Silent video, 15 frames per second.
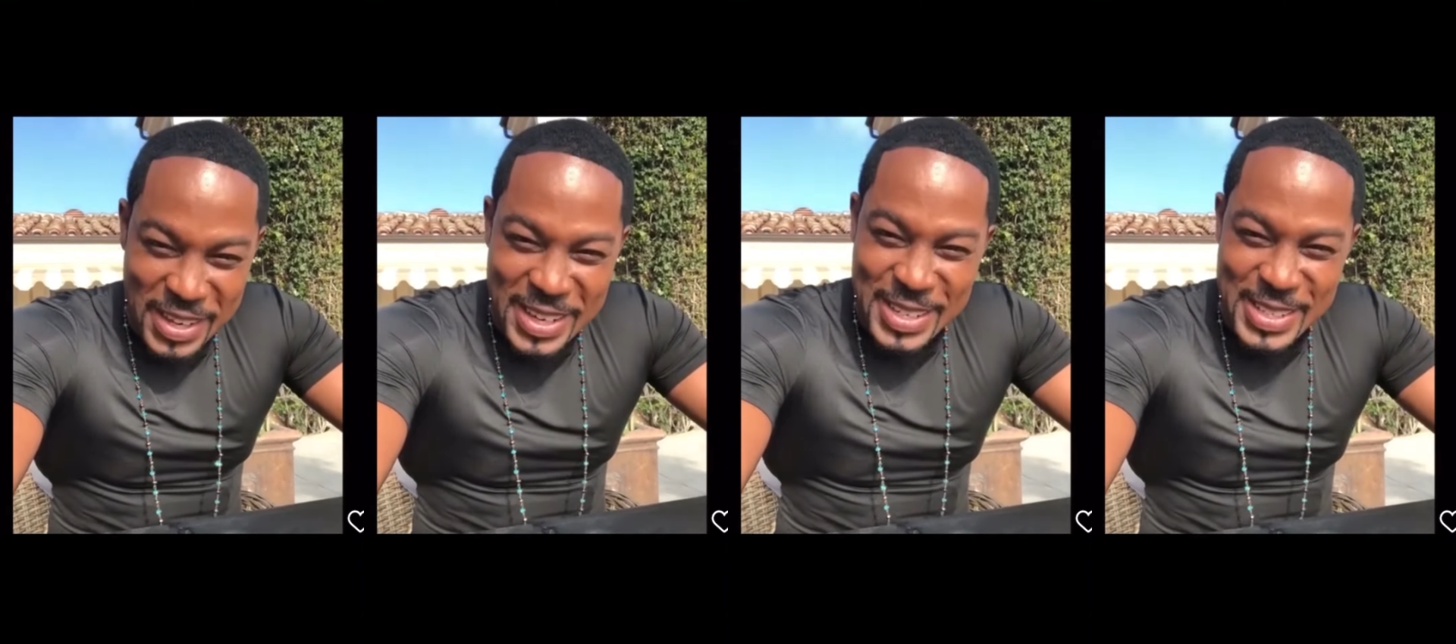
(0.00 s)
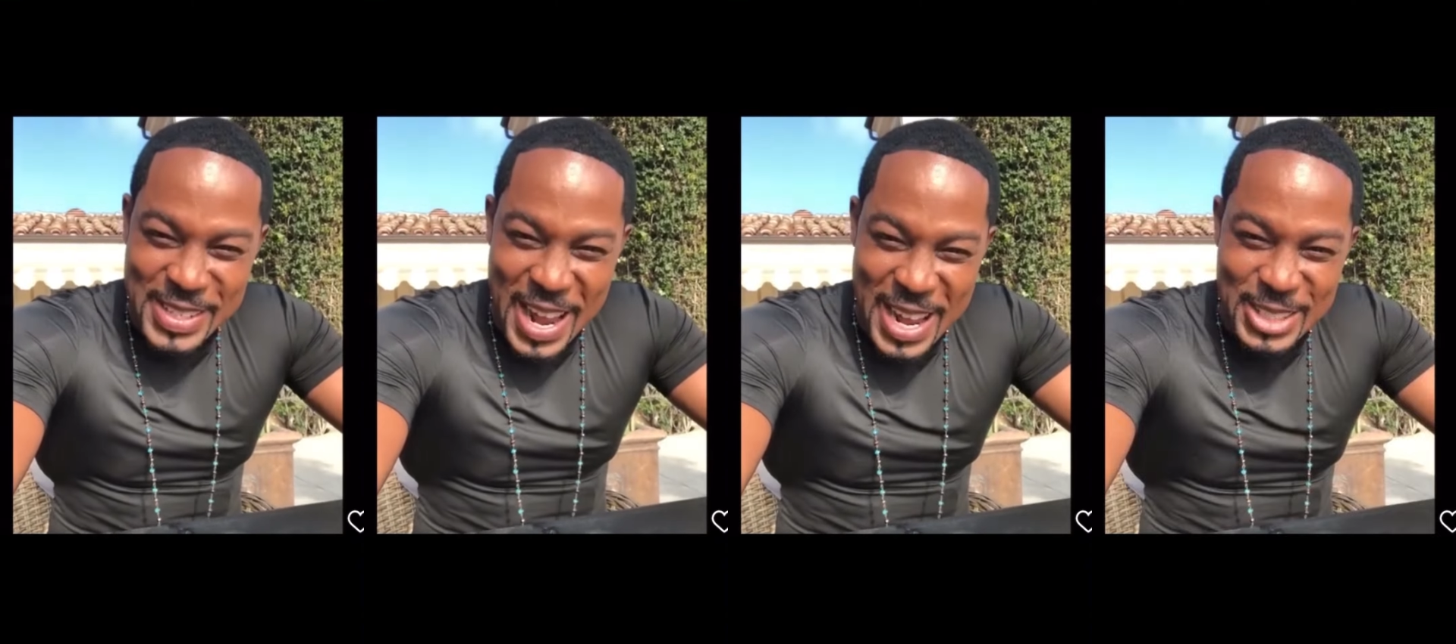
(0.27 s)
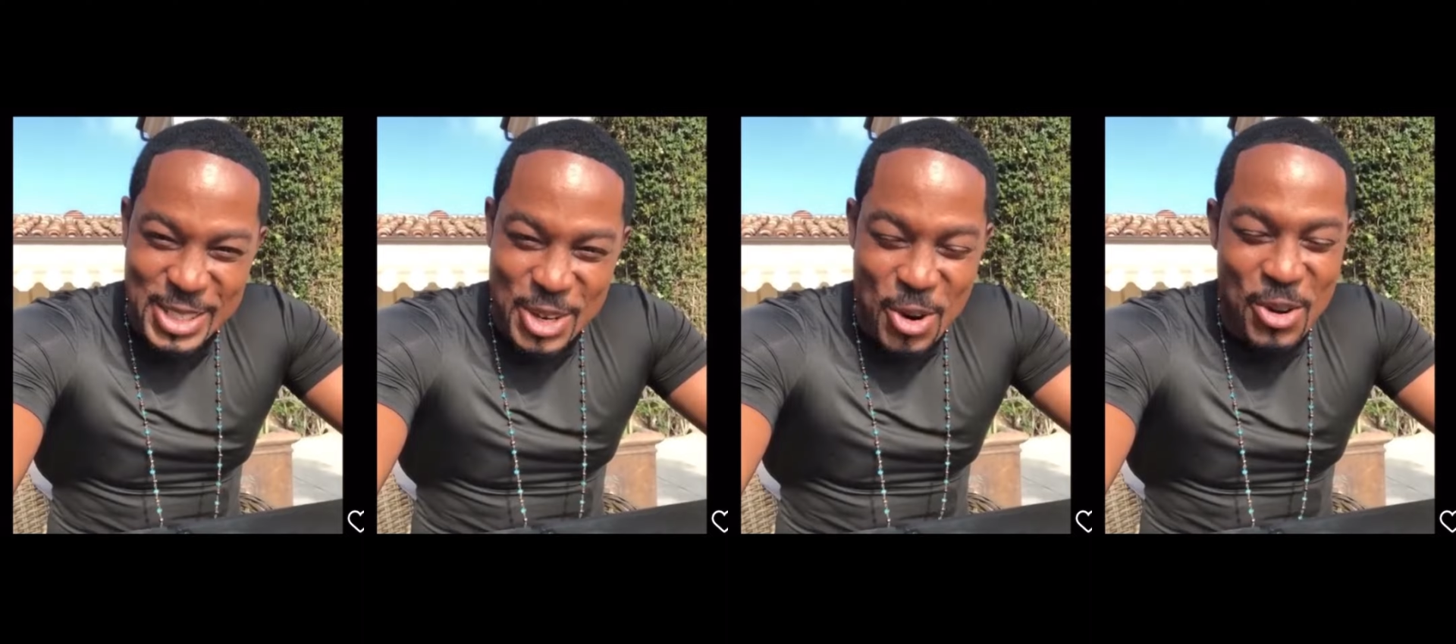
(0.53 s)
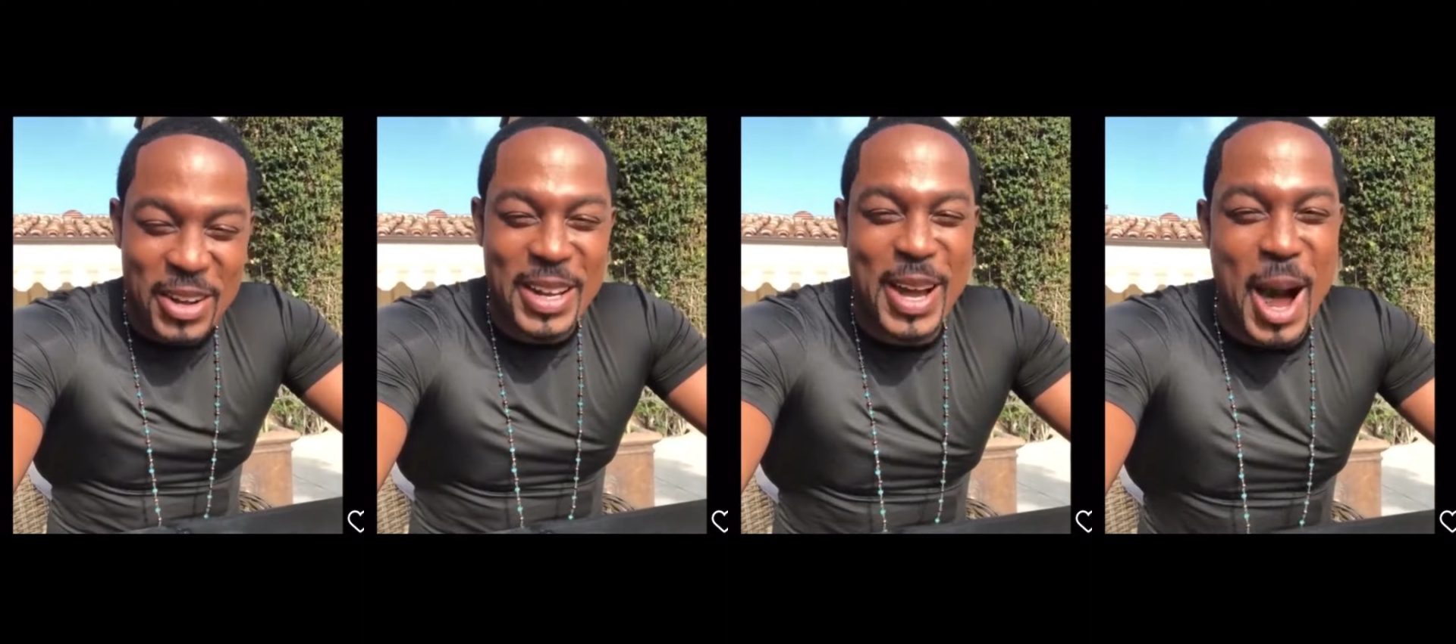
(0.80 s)
Inside
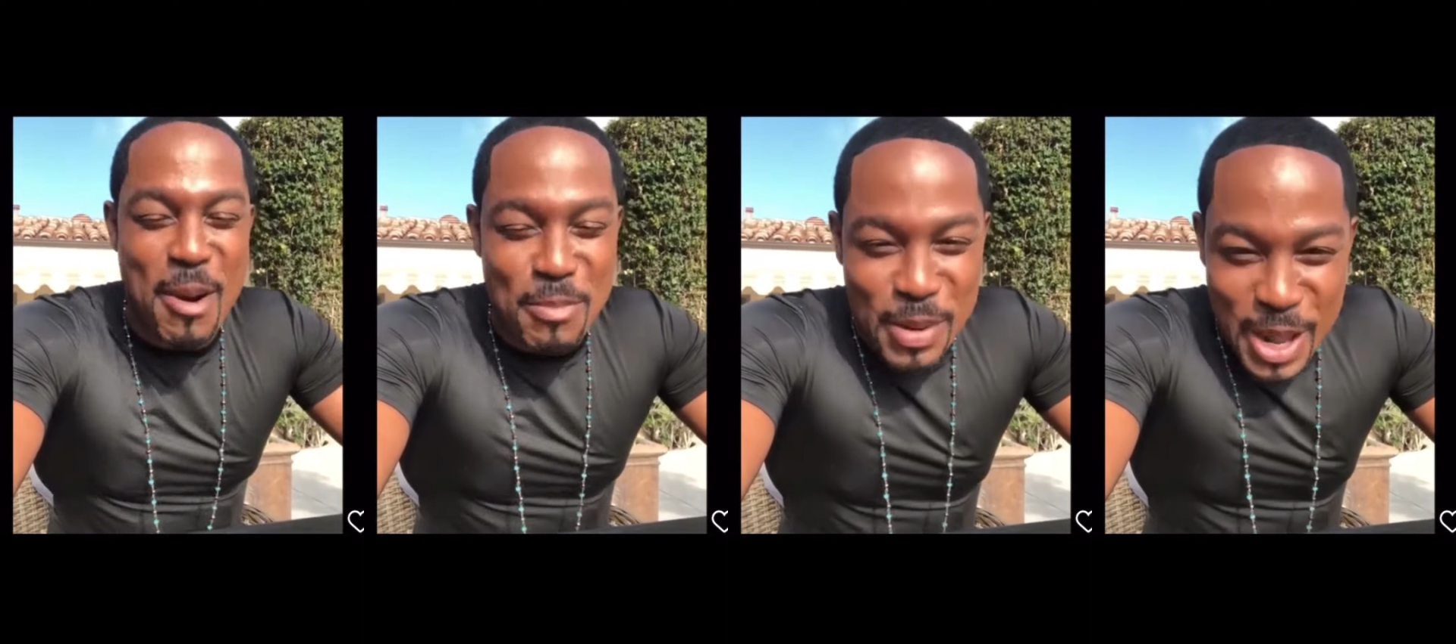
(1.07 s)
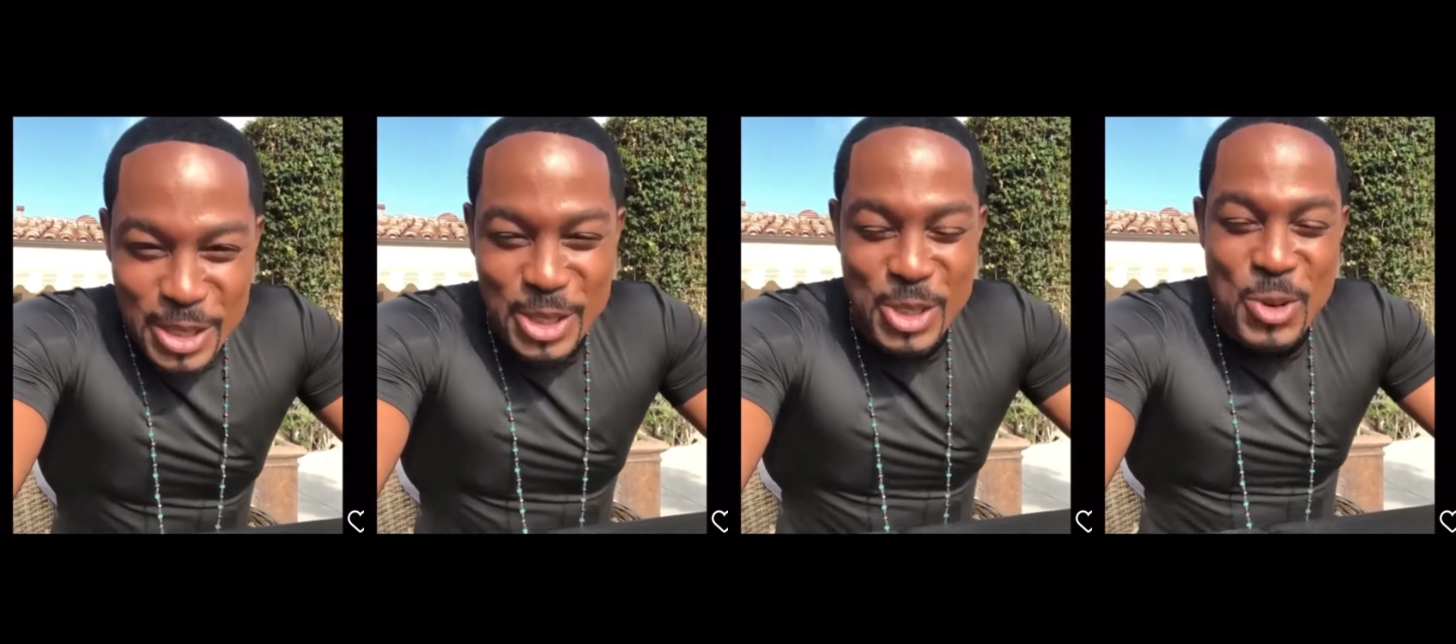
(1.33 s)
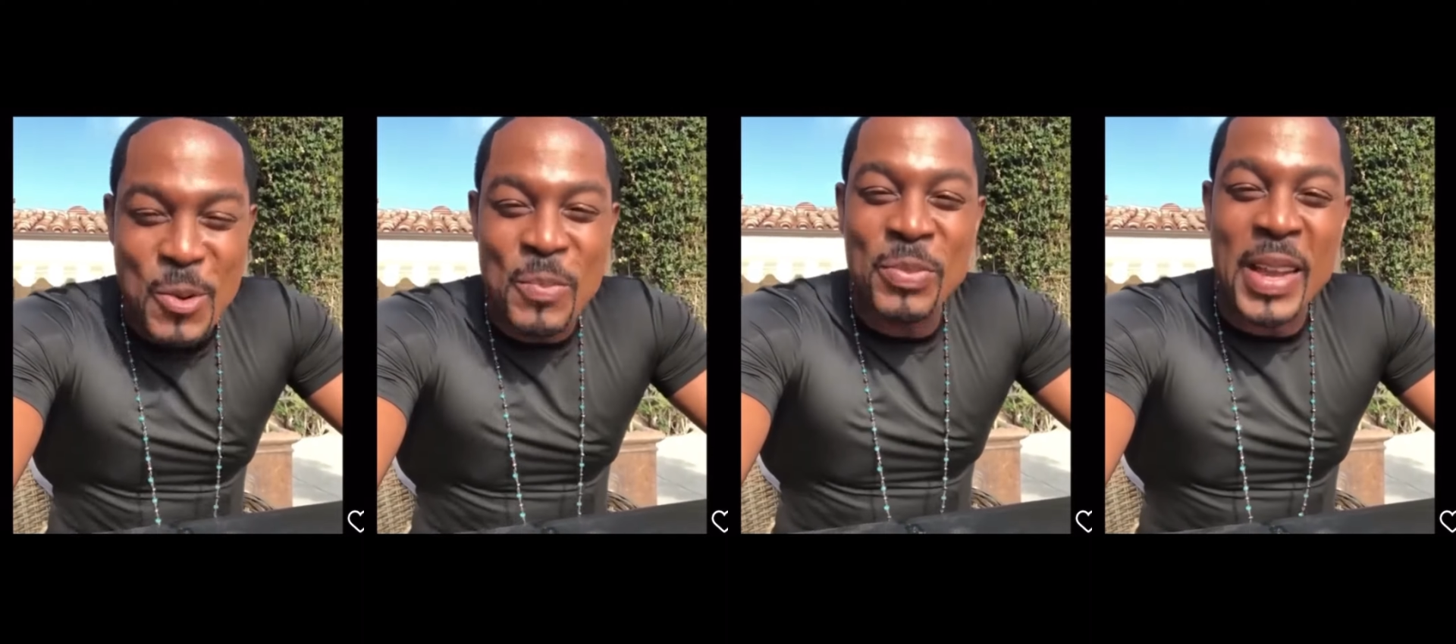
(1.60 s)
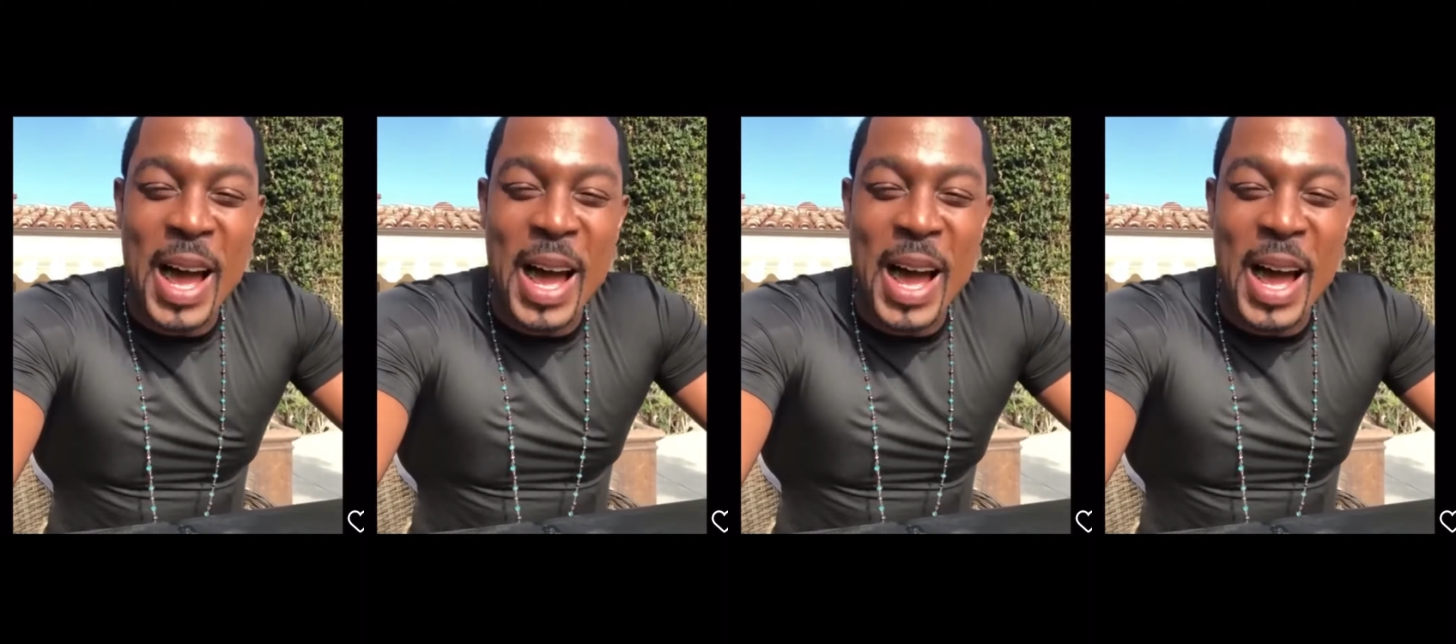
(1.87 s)
joke. God bless you.